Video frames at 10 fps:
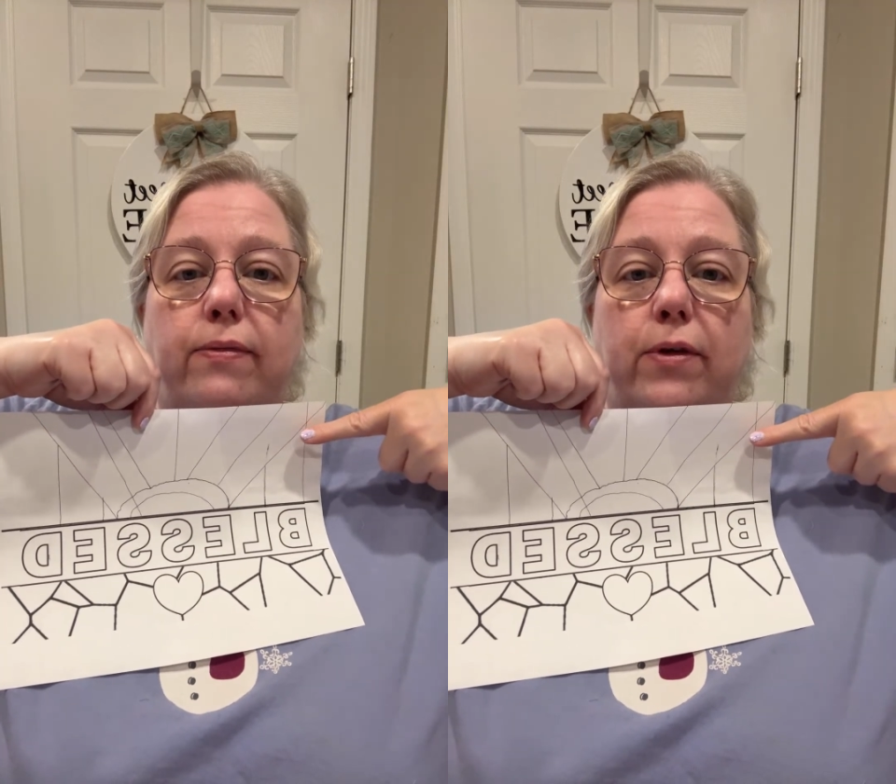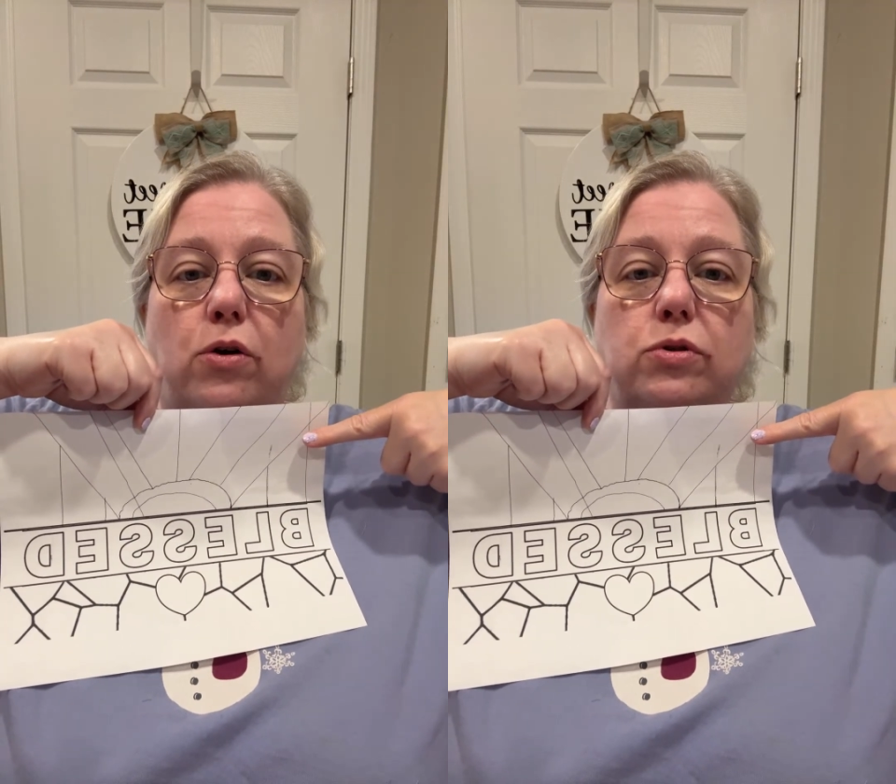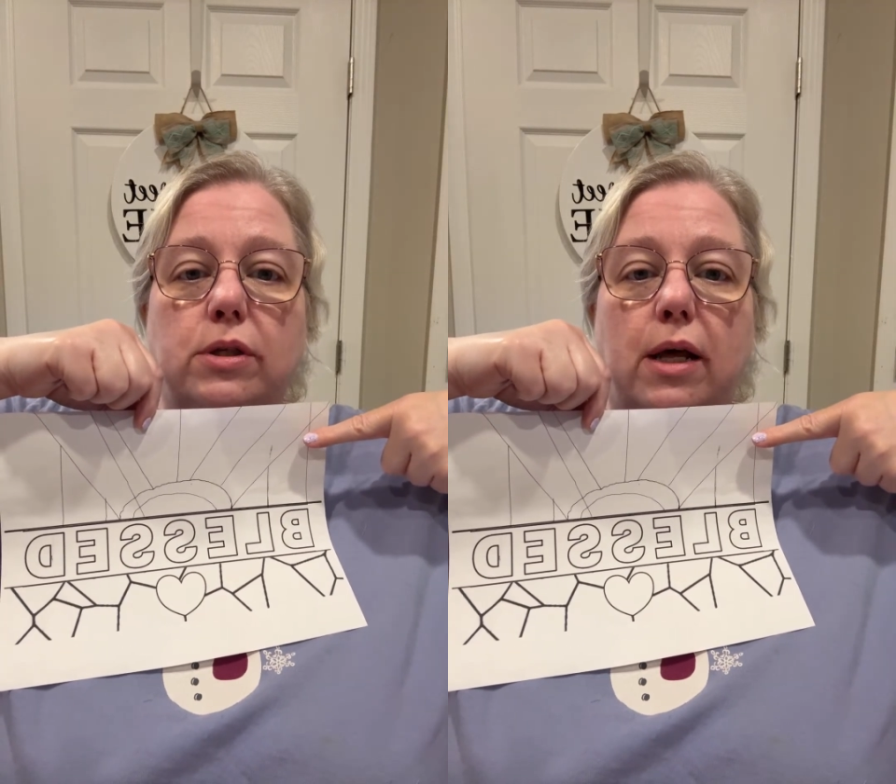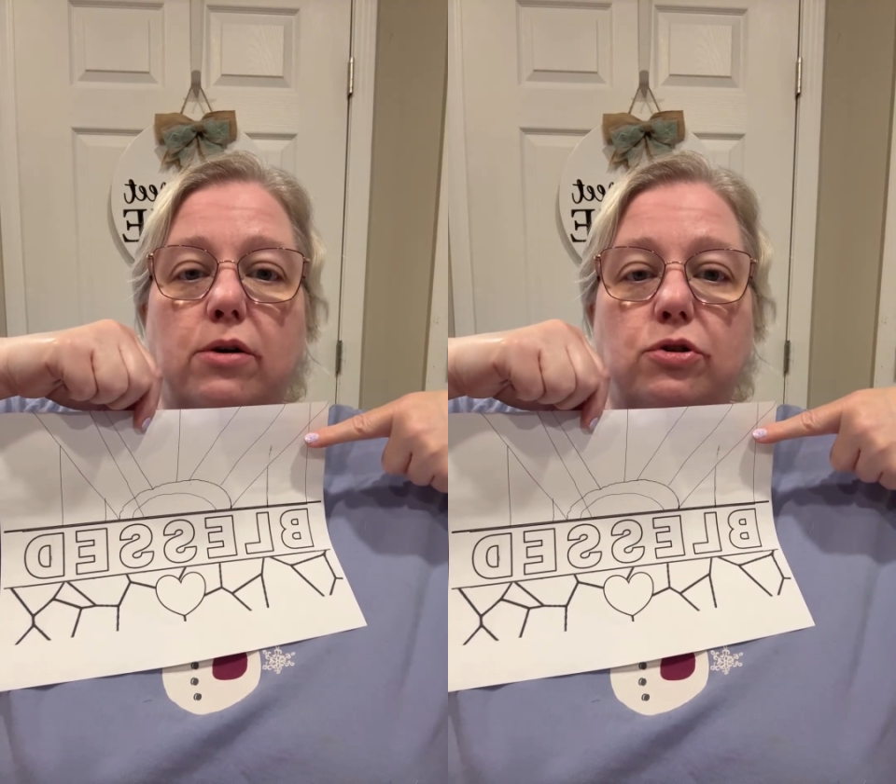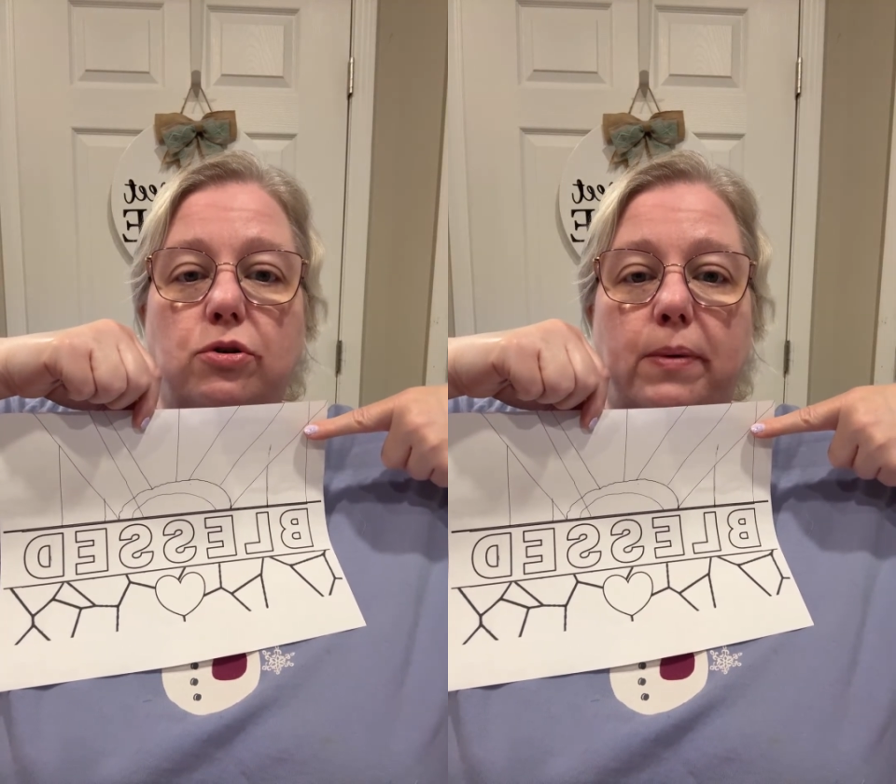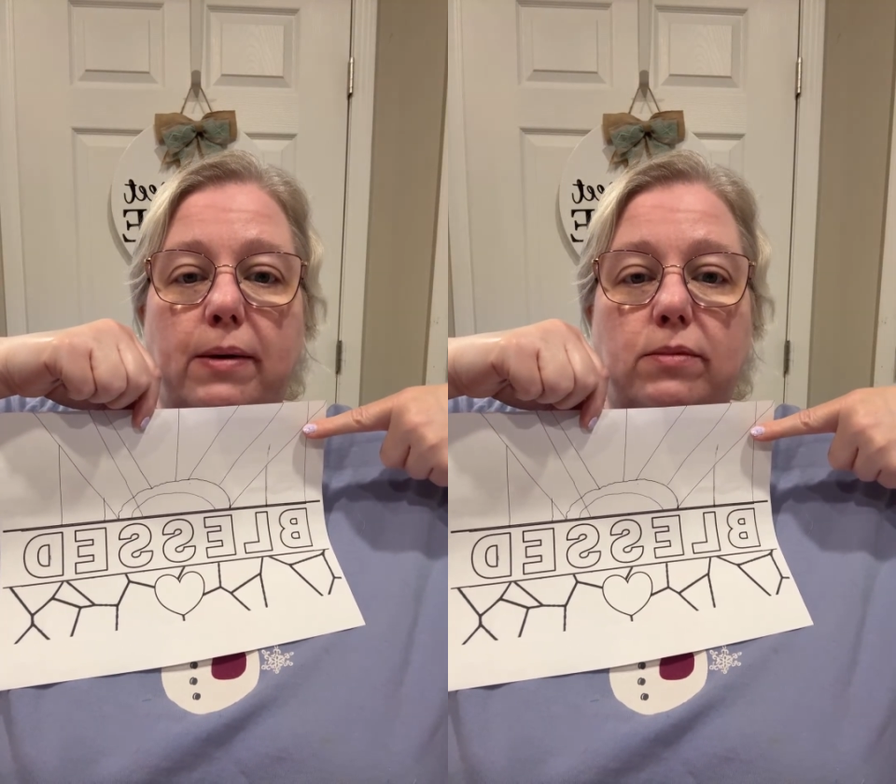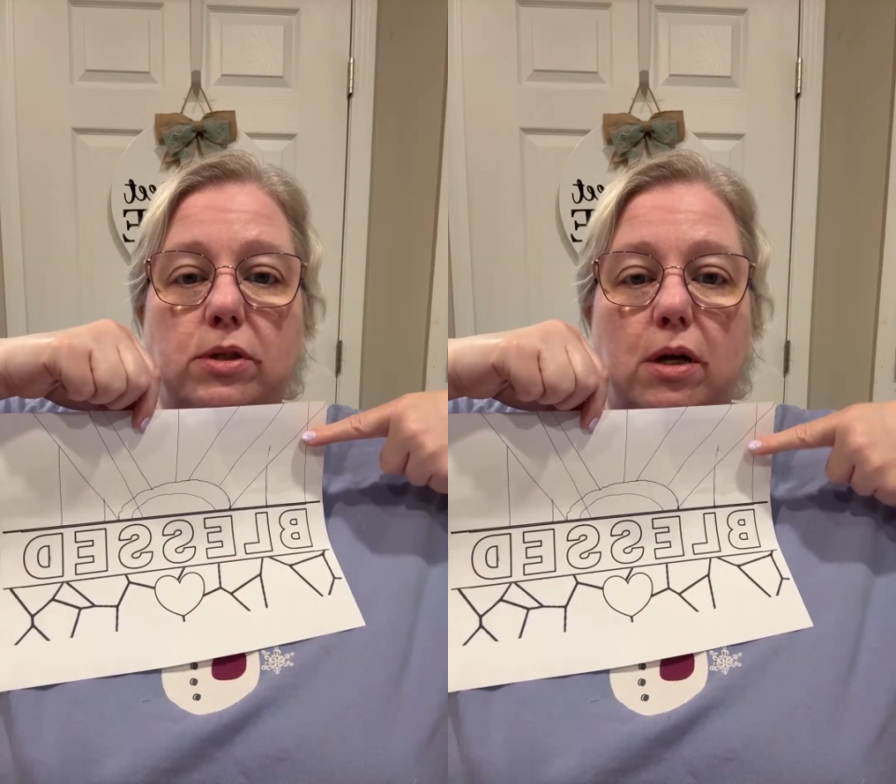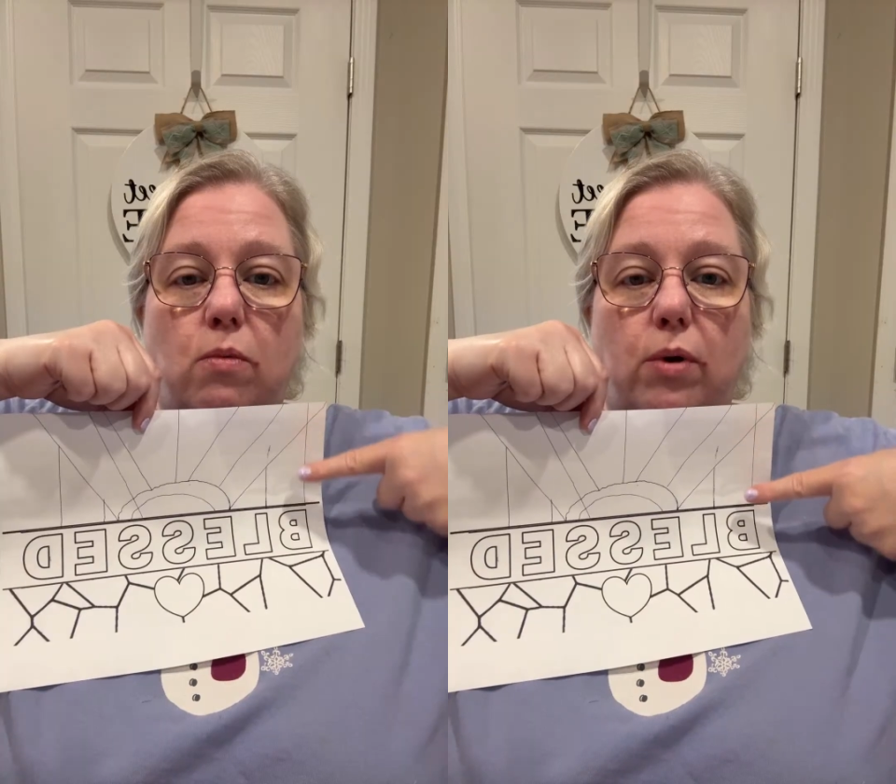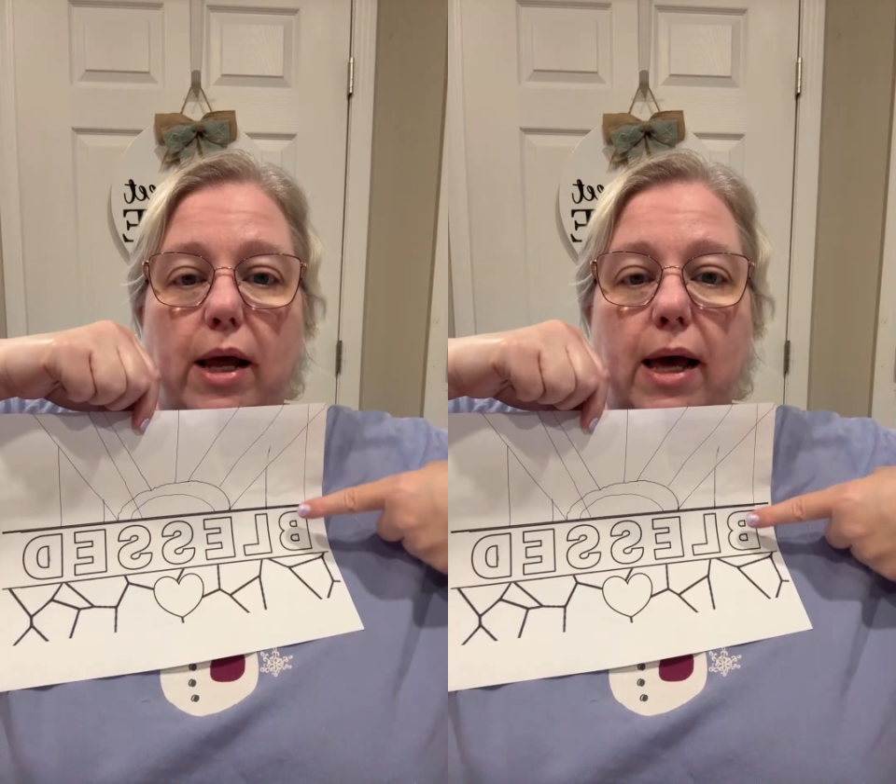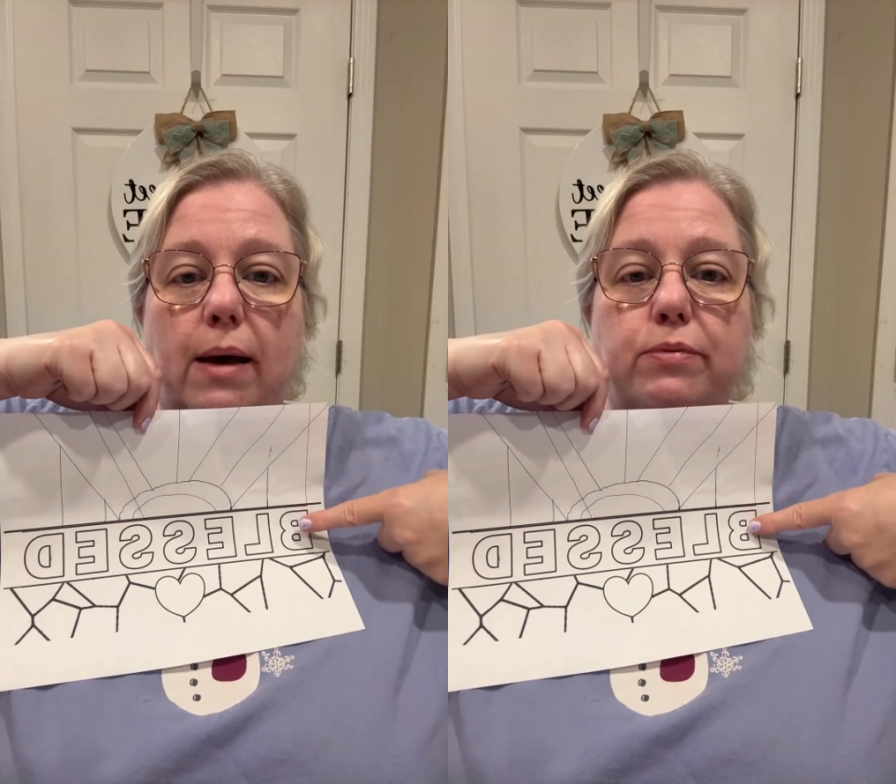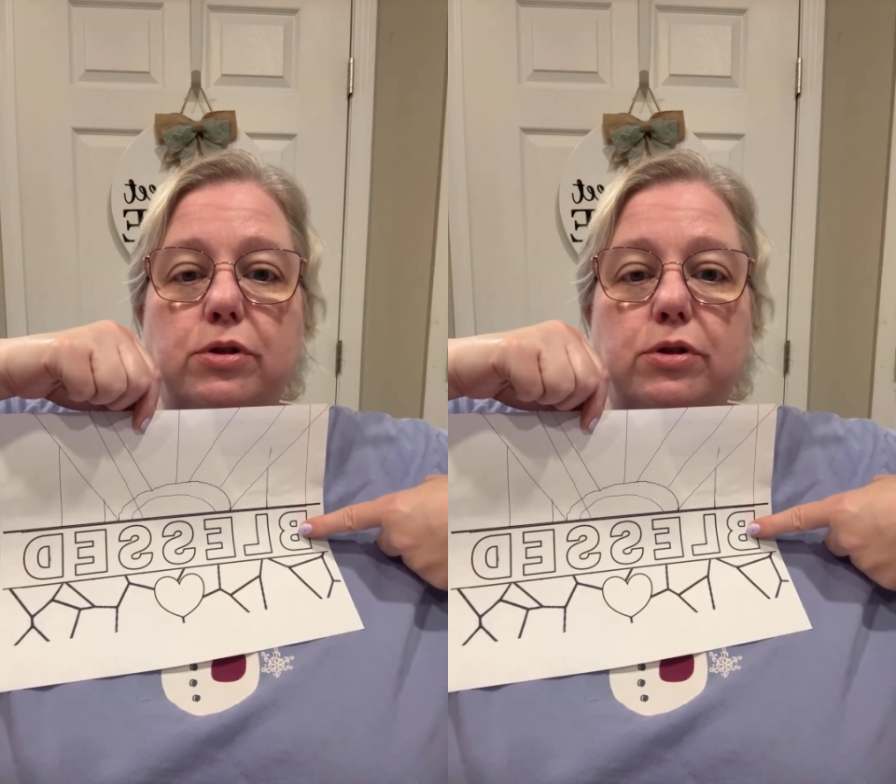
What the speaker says: and those letters from Amazon would